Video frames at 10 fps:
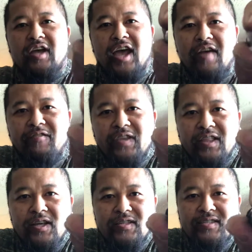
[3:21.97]
everything
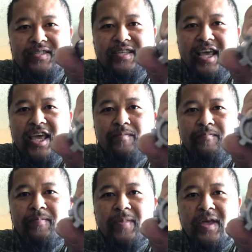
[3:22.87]
looks the same
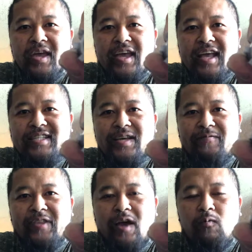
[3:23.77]

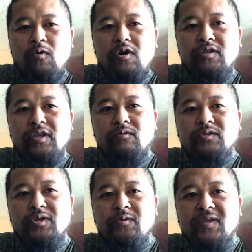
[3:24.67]
except for that one little
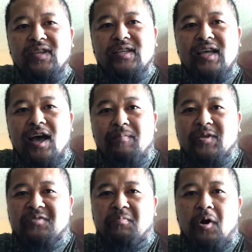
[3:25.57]
tooth at the top.
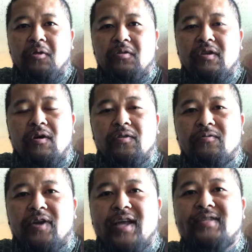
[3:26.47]
It's smaller than all the
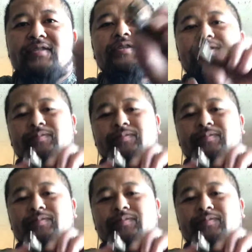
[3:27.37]
rest.